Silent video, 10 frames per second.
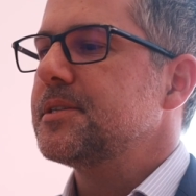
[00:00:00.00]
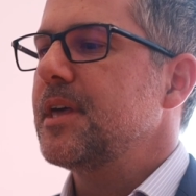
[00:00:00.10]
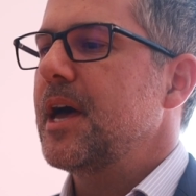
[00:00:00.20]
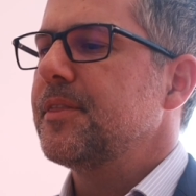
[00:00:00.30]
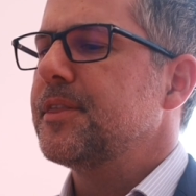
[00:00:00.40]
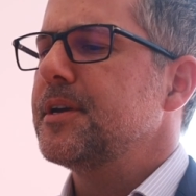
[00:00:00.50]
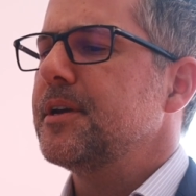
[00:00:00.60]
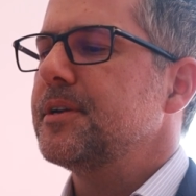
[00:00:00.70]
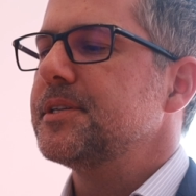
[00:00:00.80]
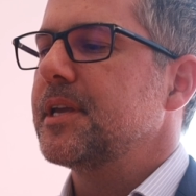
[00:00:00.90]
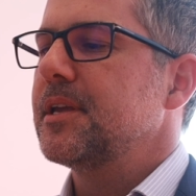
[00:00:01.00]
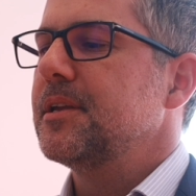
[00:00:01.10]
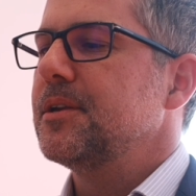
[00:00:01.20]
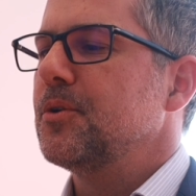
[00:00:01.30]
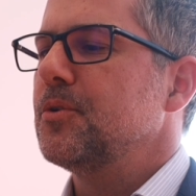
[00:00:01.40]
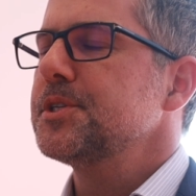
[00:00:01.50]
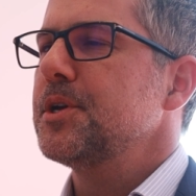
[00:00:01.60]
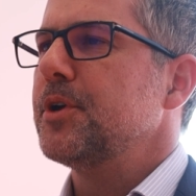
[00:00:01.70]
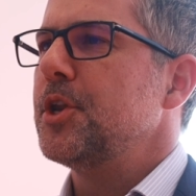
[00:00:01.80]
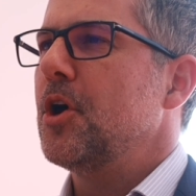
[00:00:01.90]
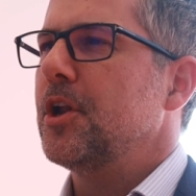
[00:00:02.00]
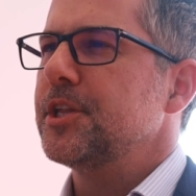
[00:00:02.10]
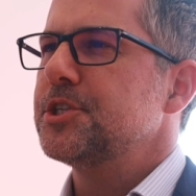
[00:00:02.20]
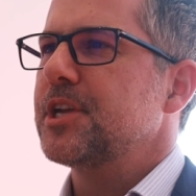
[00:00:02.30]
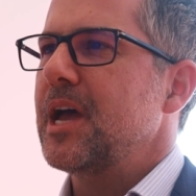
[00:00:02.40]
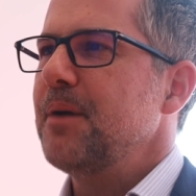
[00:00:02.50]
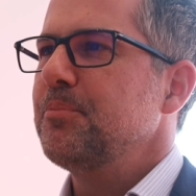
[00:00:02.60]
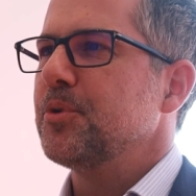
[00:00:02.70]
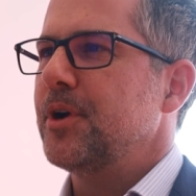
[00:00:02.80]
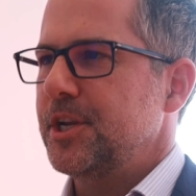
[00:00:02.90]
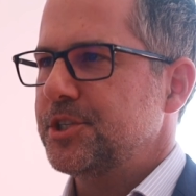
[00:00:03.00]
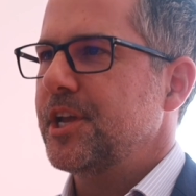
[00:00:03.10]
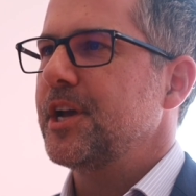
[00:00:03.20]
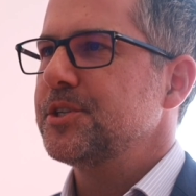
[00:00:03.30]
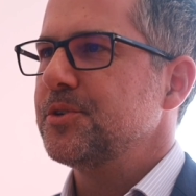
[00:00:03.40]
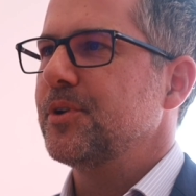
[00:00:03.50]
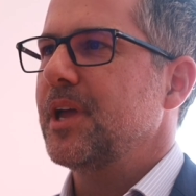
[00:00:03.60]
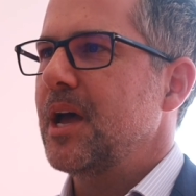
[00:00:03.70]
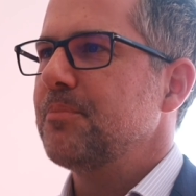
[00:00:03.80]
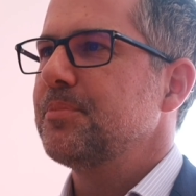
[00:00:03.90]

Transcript: that there is also a knowledge gap or an educational gap